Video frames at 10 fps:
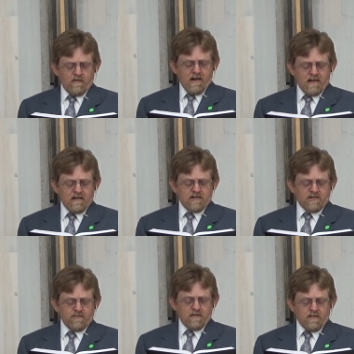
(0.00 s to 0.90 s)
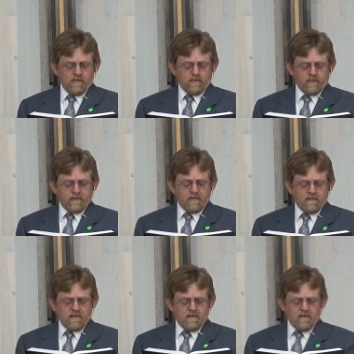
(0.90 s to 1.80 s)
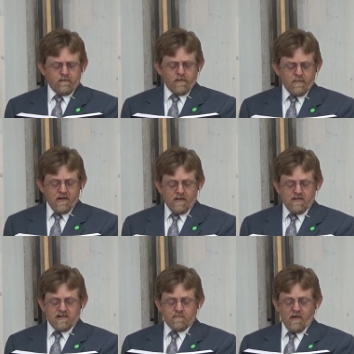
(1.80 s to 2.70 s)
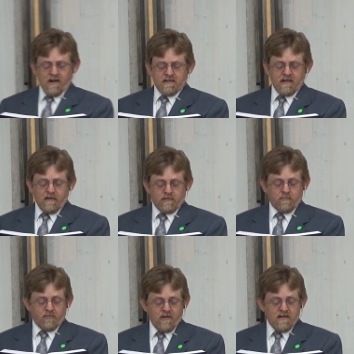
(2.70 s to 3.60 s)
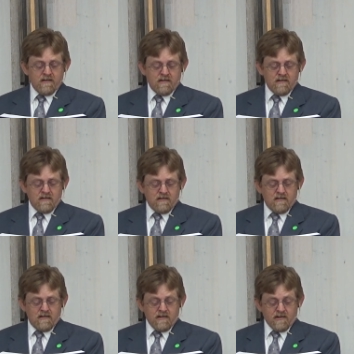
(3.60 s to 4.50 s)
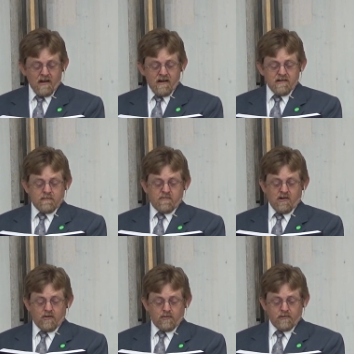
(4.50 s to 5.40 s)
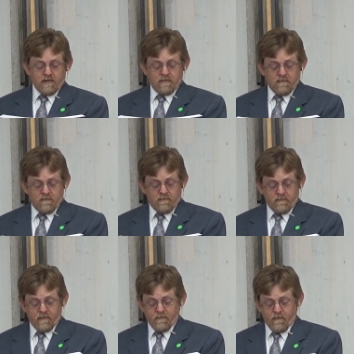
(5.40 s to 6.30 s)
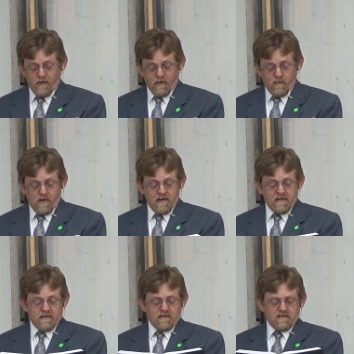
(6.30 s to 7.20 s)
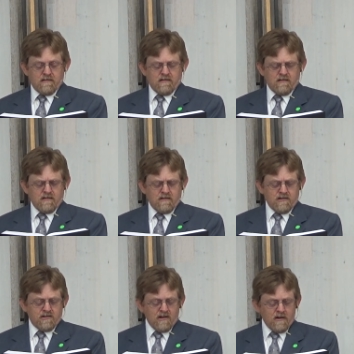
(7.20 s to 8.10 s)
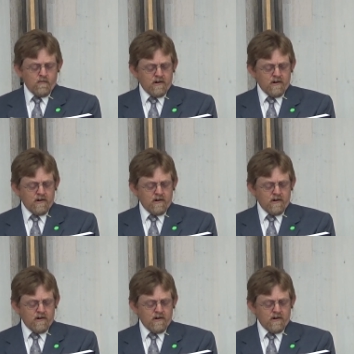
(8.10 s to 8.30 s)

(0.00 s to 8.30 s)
crag and stronghold. From there he spies out the prey his eyes behold it from far away. His young